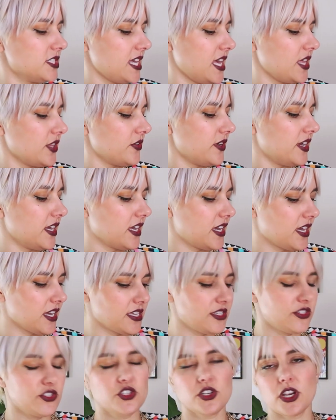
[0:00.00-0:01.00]
Tailoring, a
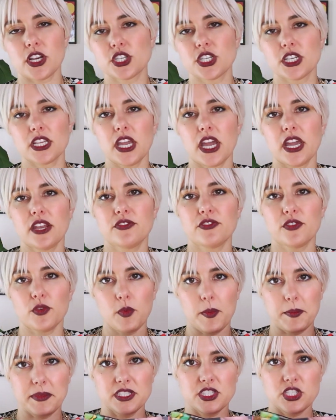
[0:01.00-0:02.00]
Construction Guide for
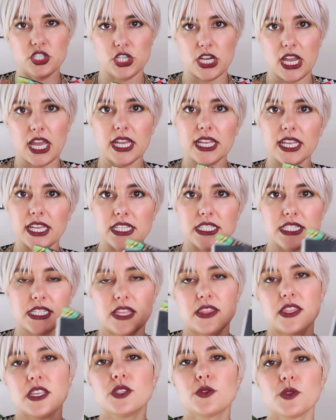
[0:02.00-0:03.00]
Women's Jackets.
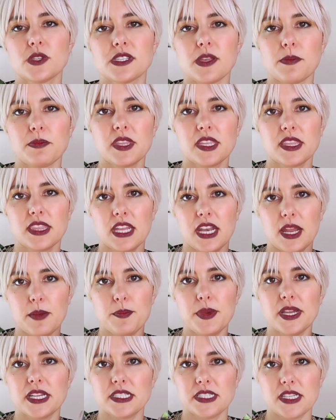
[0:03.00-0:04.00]
And this was something that I
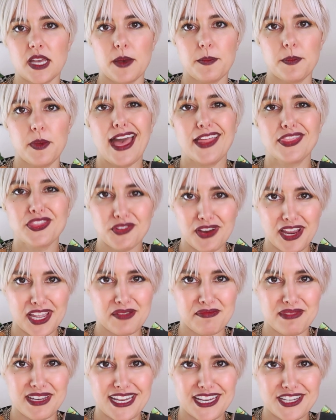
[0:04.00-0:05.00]
picked up at the
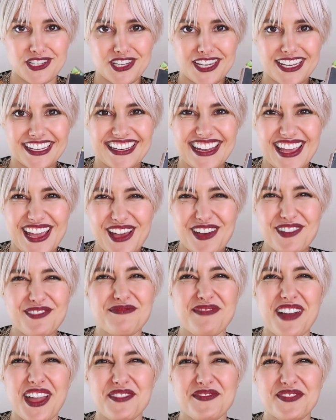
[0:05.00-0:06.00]
recommendation of
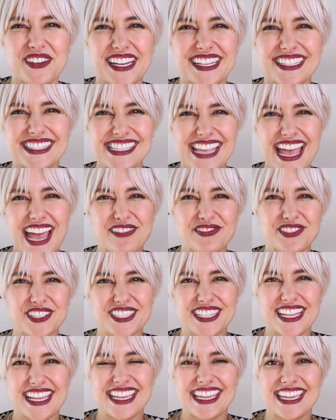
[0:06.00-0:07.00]
my friends after
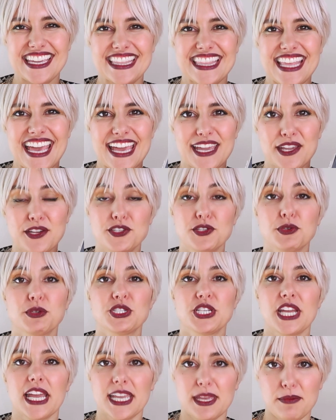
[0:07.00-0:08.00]
taking that couture
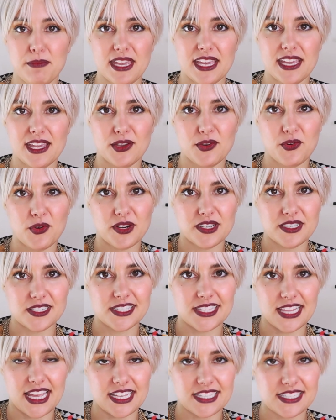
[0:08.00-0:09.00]
jacket making
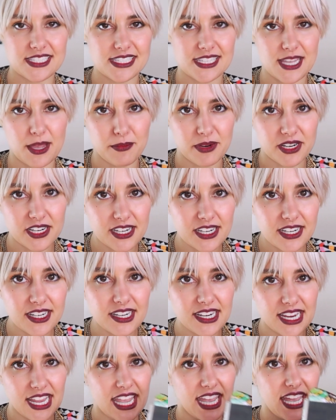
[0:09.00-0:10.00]
course last
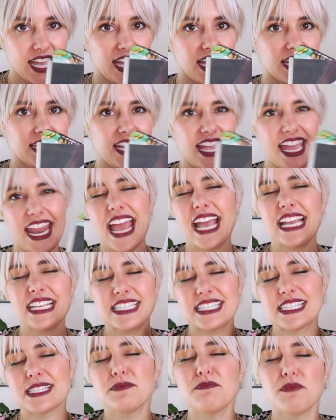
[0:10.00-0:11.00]
summer. And it
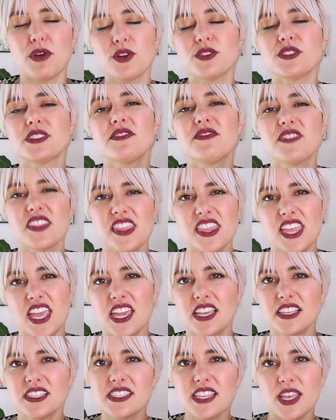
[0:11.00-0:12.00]
has most of the
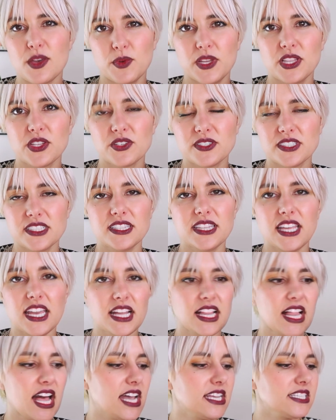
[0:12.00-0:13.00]
things that we learned in
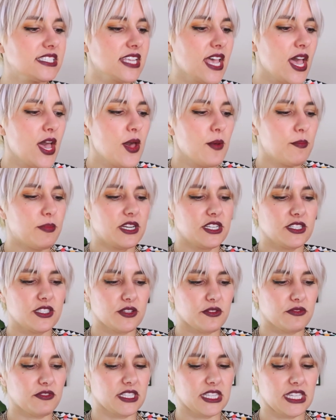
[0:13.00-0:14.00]
that class, but it's
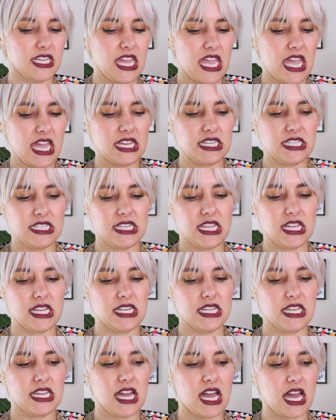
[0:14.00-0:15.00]
a really handy
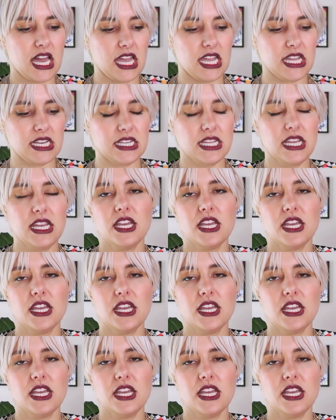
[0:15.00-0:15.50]
dandy guide.